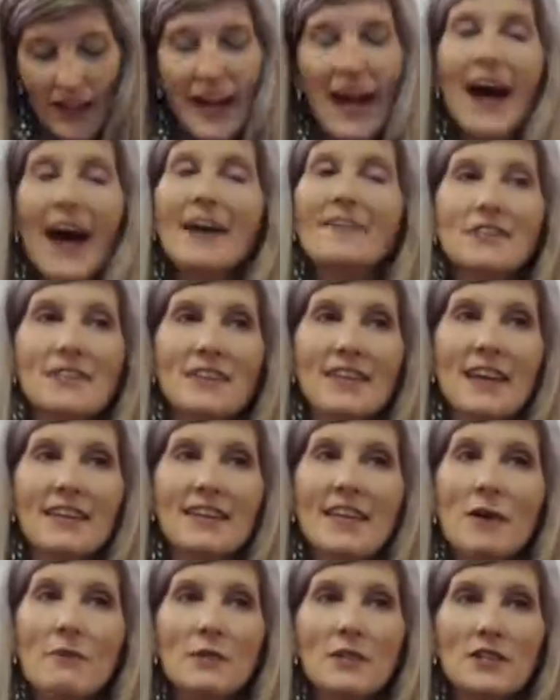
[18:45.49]
And I have to say
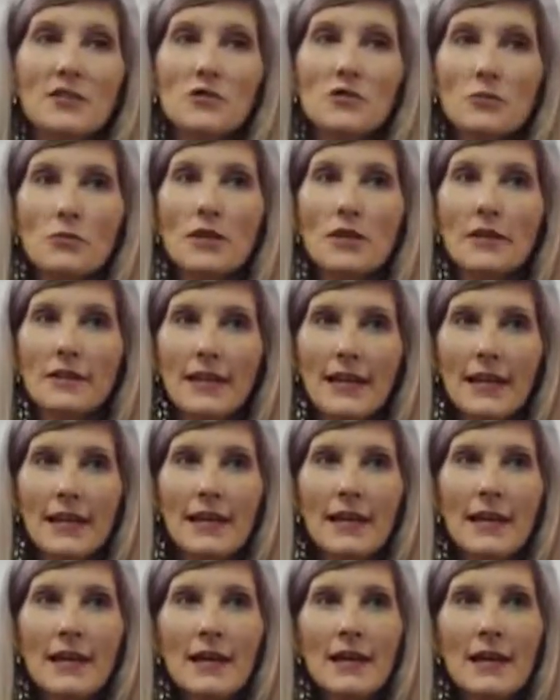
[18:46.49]
that one is
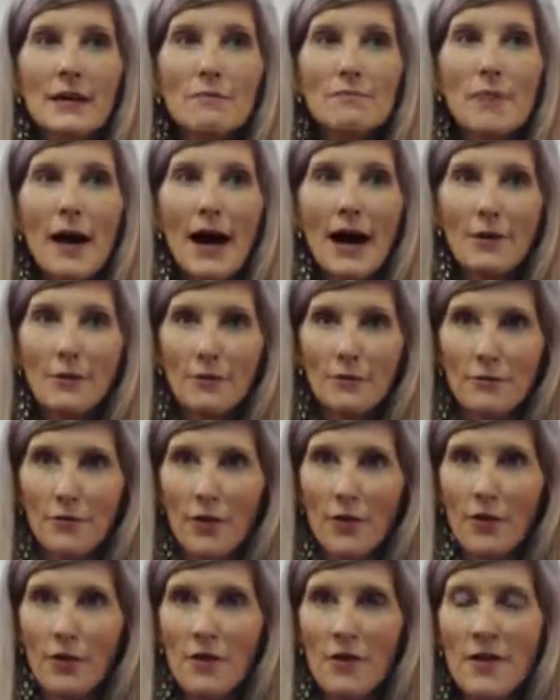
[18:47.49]
really
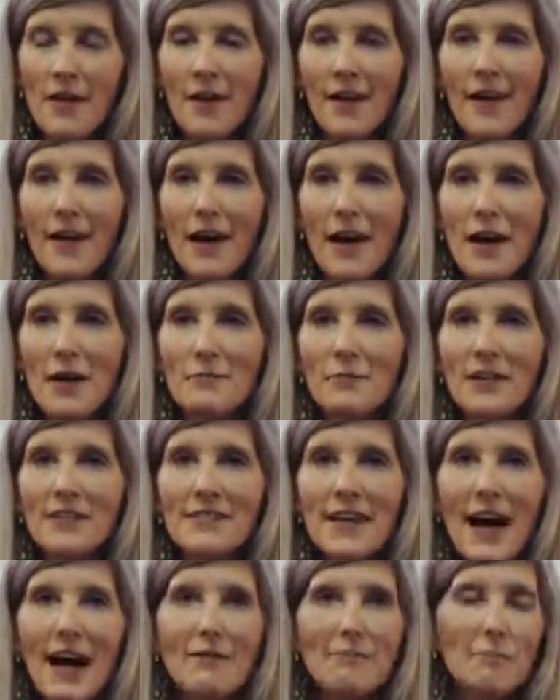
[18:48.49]
powerful
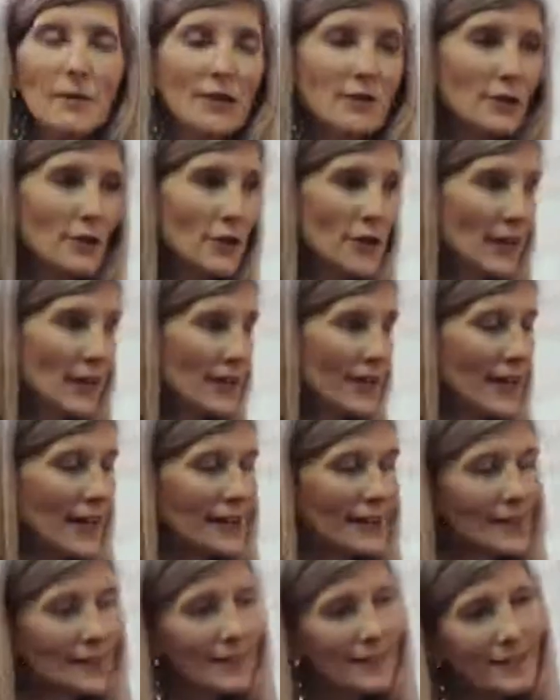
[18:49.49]
because I've been looking
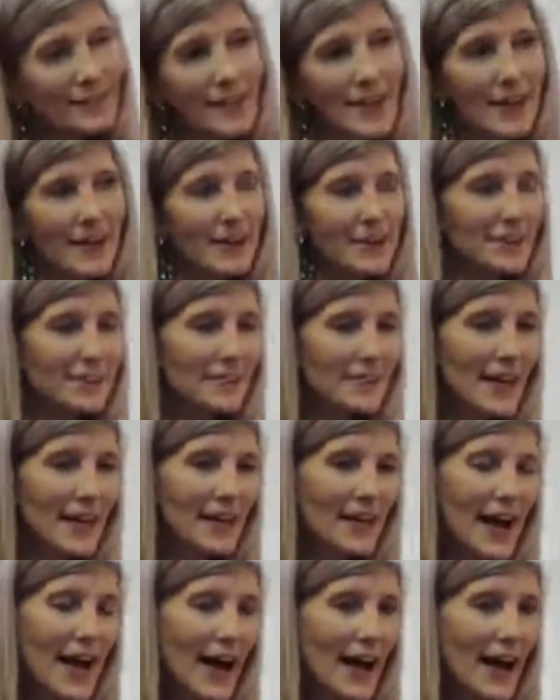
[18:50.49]
at things that